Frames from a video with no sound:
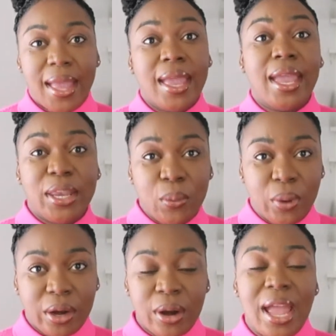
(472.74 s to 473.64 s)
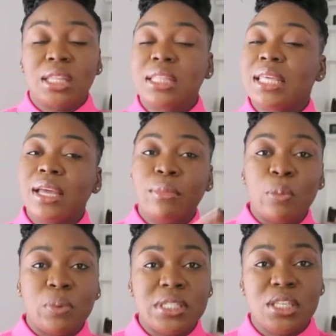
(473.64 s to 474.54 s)
anywhere. Another thing
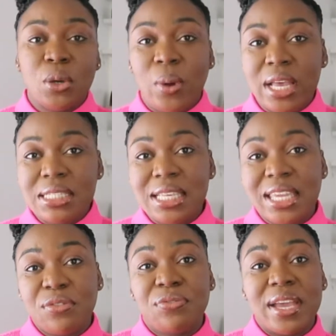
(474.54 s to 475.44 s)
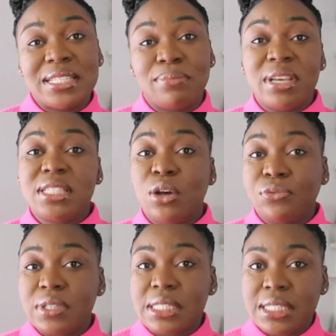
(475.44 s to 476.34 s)
about PCOS, it affects my
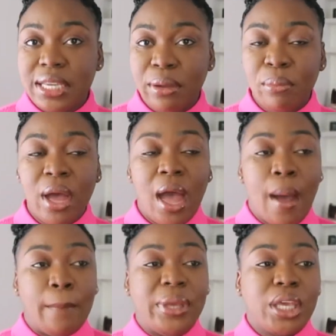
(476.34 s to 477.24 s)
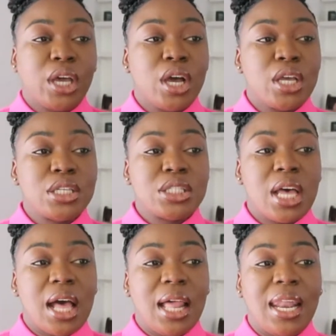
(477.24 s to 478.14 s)
self-esteem because
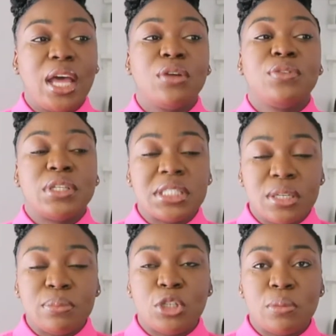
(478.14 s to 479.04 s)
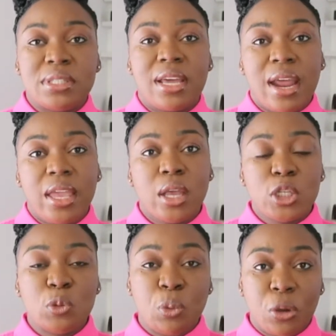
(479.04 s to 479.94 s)
a lot of the symptoms that I
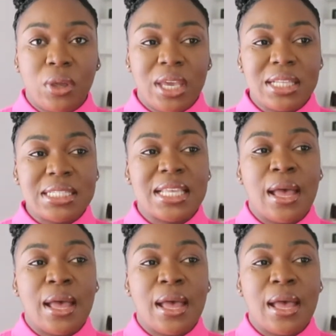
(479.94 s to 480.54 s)
experience